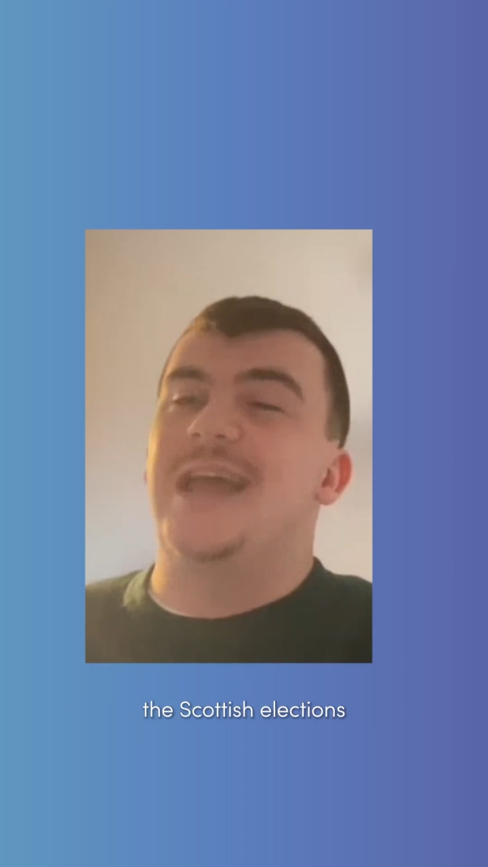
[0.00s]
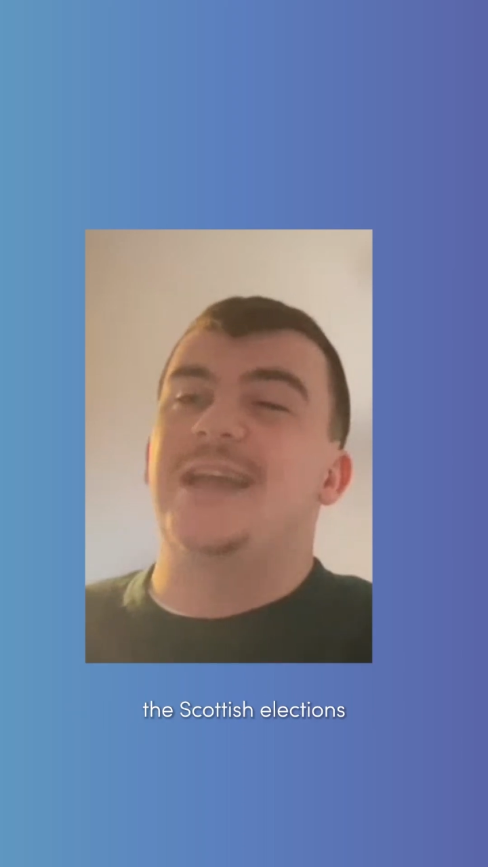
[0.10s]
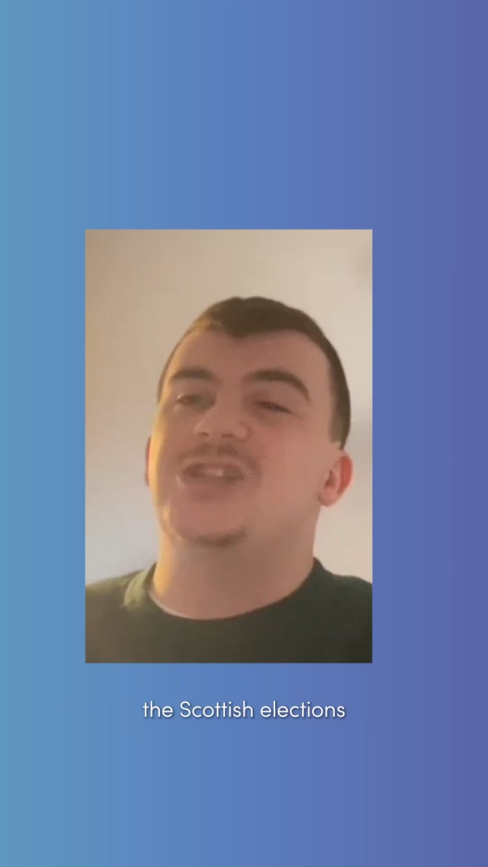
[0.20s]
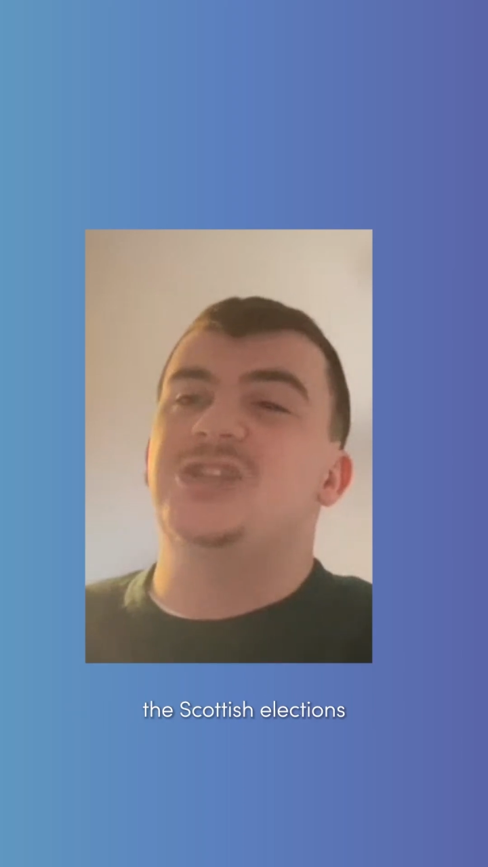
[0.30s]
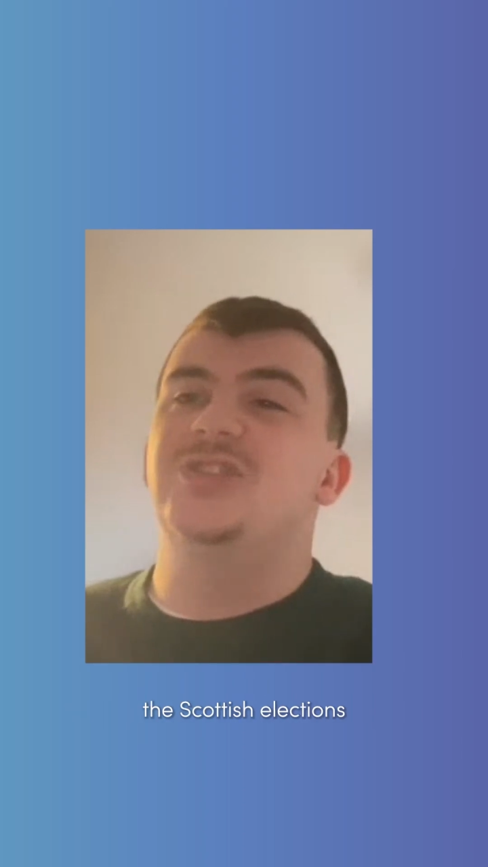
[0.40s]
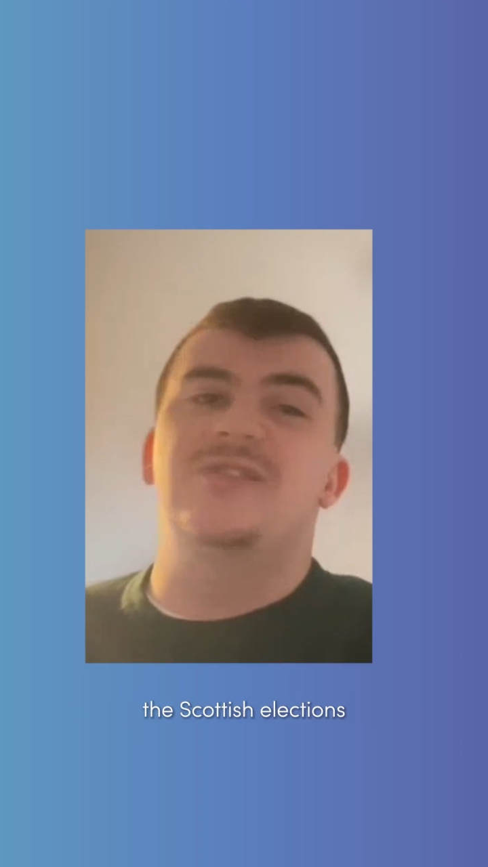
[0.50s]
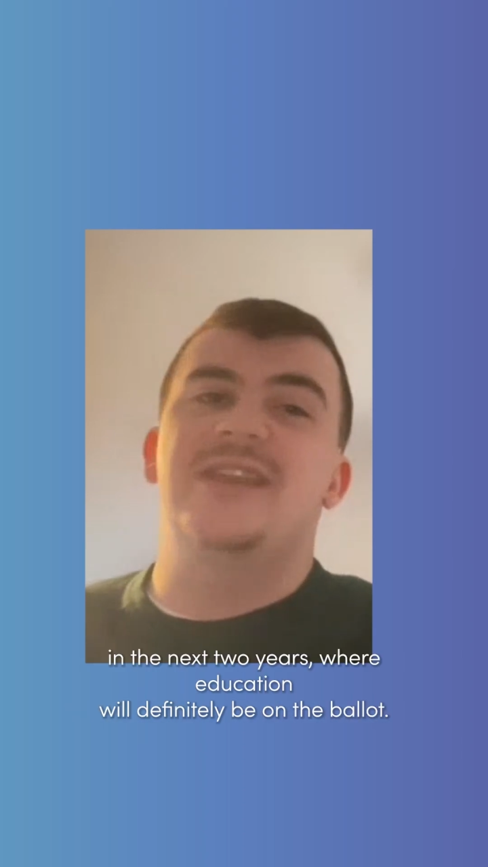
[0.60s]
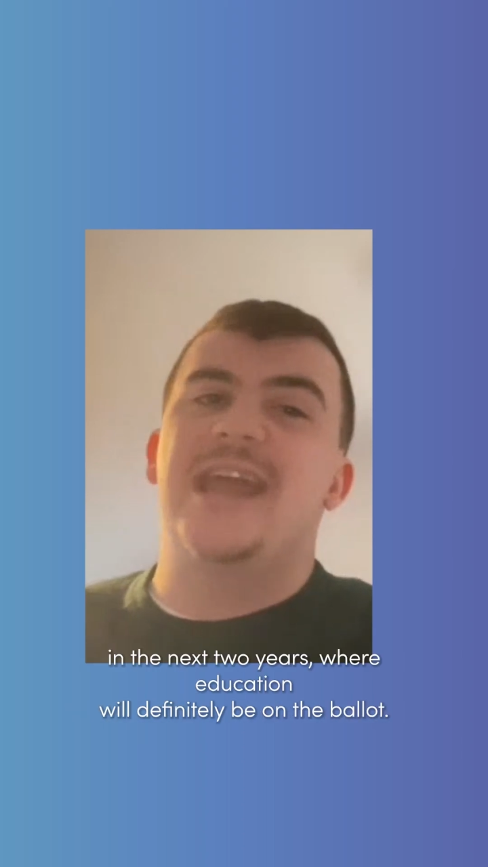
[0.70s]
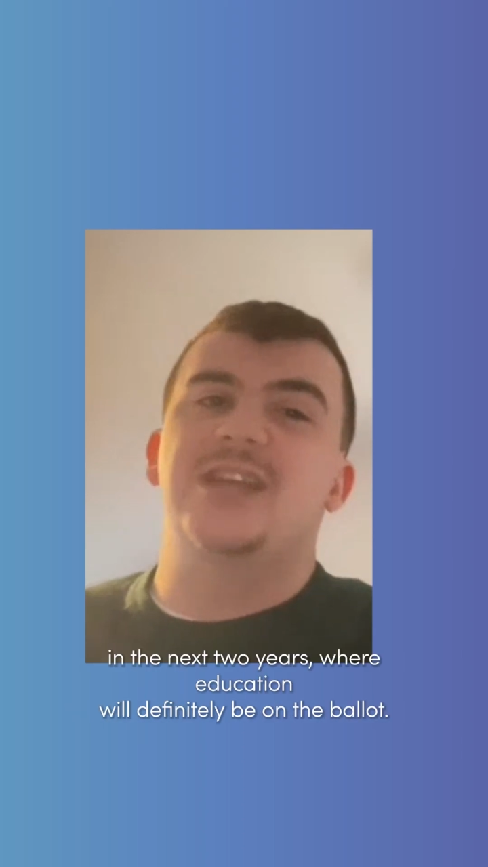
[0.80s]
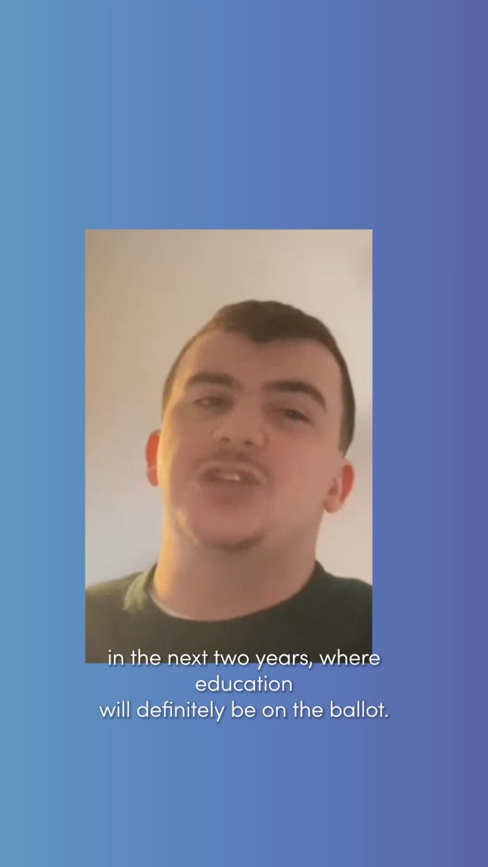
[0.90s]
elections in
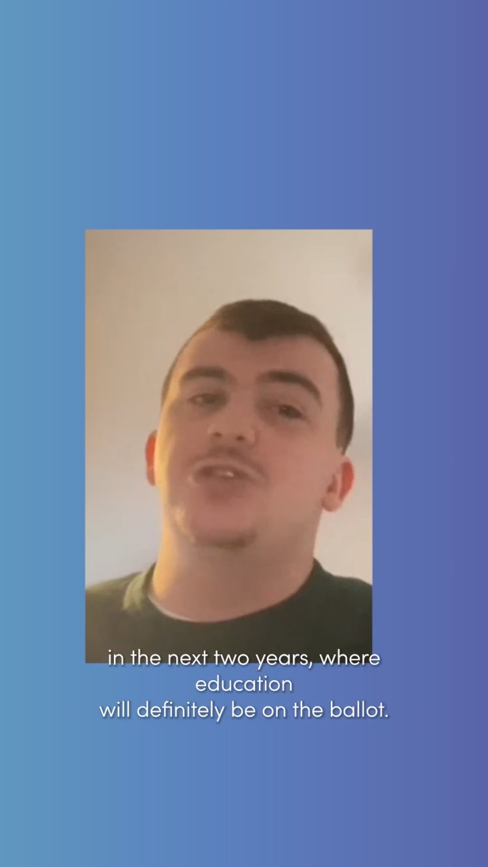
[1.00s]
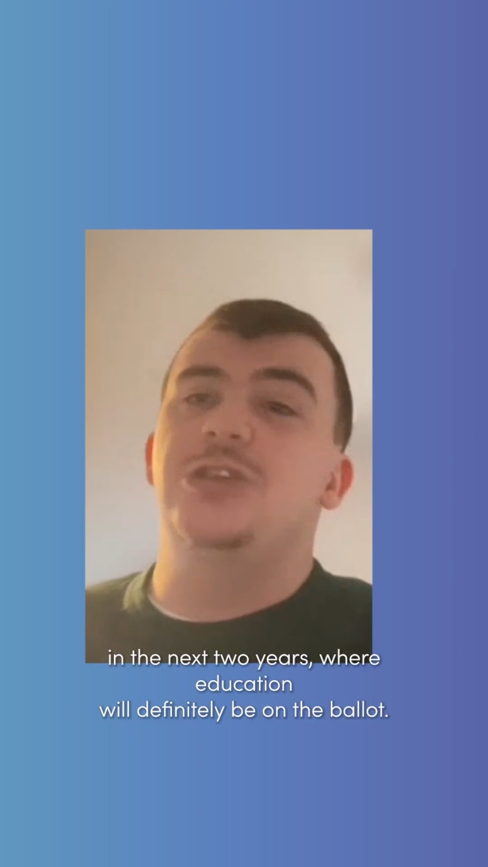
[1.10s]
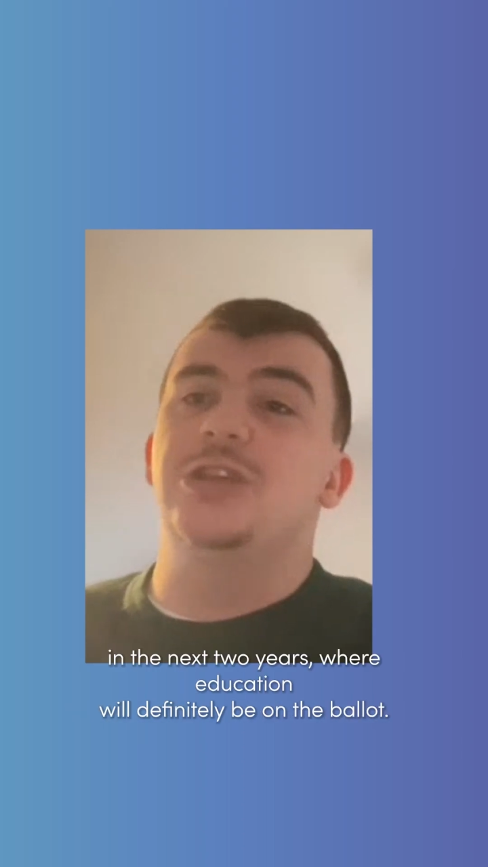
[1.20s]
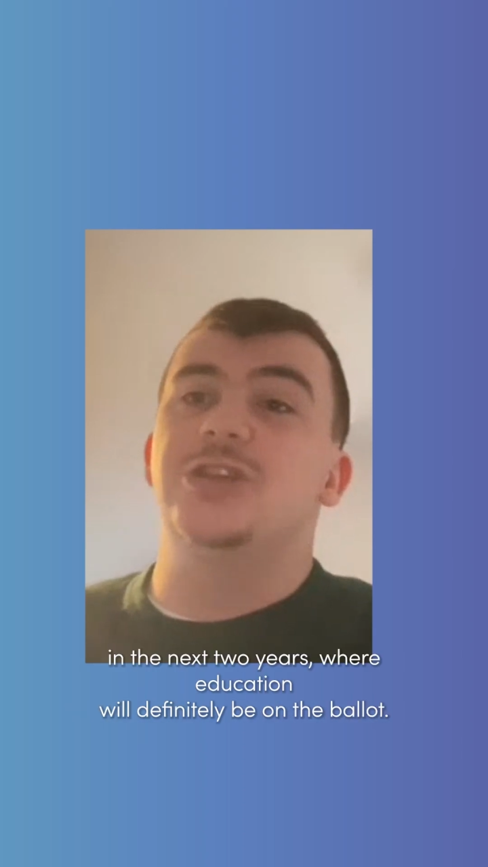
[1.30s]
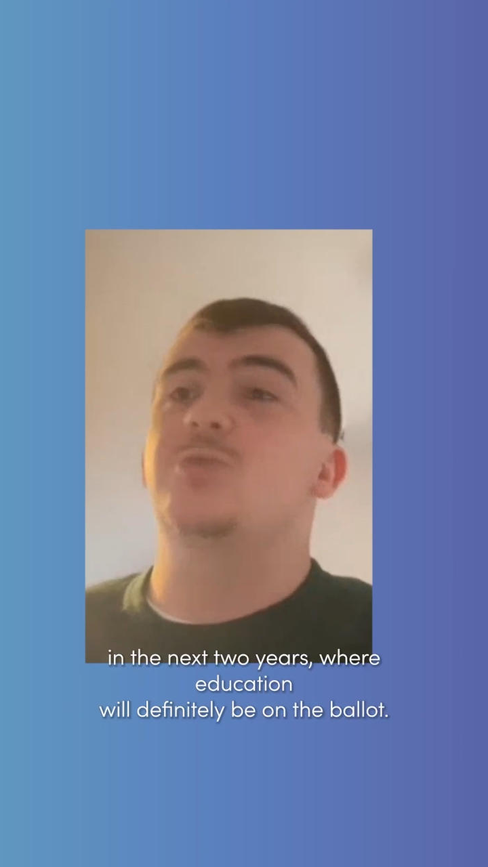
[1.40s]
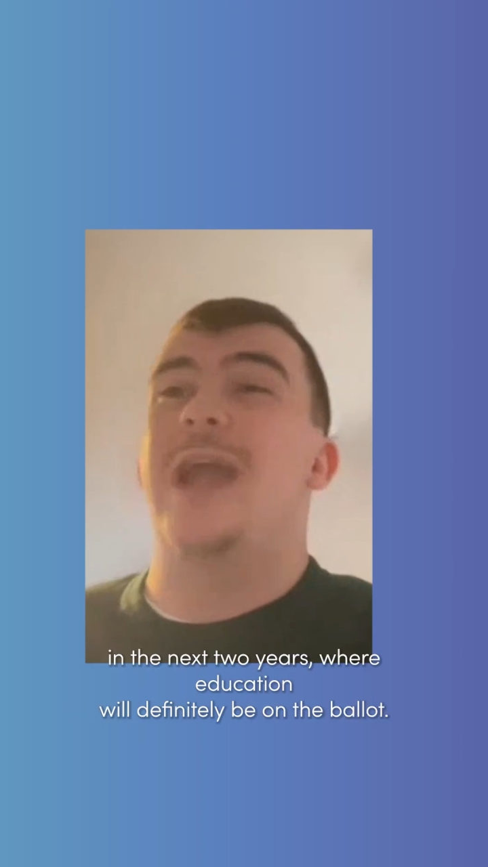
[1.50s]
the next 2 years,